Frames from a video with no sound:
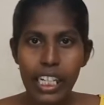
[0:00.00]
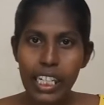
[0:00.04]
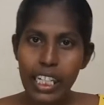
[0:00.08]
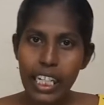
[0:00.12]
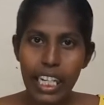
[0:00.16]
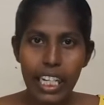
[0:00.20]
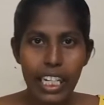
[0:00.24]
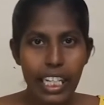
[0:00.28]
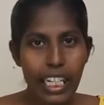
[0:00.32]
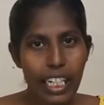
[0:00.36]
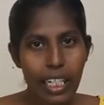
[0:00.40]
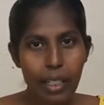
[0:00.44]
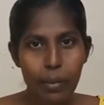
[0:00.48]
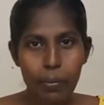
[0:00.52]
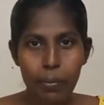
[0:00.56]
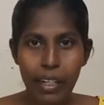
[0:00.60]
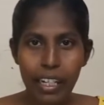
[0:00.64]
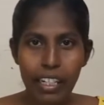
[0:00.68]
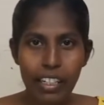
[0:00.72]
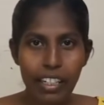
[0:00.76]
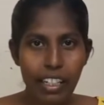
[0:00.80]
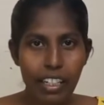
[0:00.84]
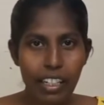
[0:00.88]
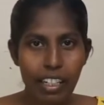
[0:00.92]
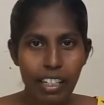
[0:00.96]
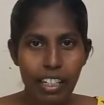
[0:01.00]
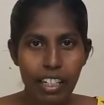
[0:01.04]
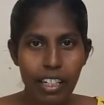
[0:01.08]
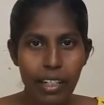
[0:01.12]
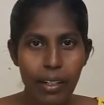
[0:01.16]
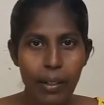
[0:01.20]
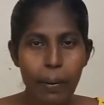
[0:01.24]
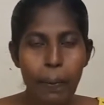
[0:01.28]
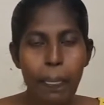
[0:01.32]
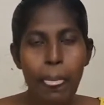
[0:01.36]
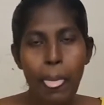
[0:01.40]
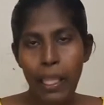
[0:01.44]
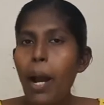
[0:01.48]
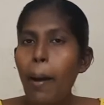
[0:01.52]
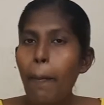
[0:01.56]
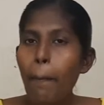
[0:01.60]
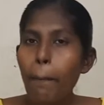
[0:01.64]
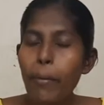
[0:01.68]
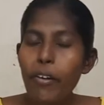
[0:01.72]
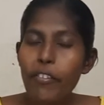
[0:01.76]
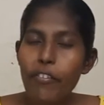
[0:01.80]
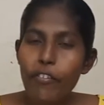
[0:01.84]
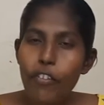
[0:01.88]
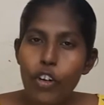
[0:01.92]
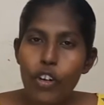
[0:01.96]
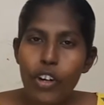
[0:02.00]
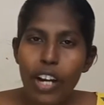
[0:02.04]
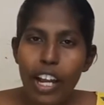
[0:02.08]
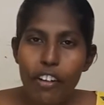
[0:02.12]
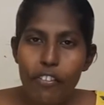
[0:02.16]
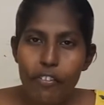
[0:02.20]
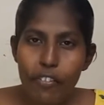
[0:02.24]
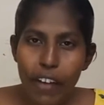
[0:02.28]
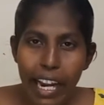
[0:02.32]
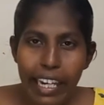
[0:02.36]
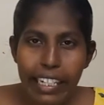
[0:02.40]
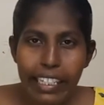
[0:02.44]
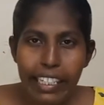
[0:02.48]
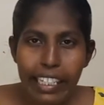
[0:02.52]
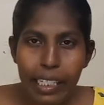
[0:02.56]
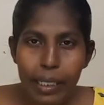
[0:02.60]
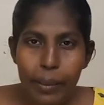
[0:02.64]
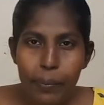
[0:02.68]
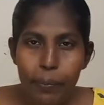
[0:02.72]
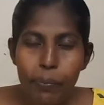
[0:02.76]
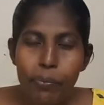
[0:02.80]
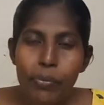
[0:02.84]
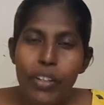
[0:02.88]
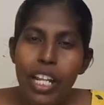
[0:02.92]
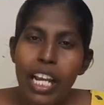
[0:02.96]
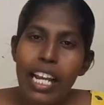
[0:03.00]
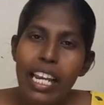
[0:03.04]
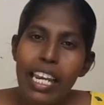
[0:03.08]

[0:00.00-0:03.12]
Clear my dear? Before I wind up,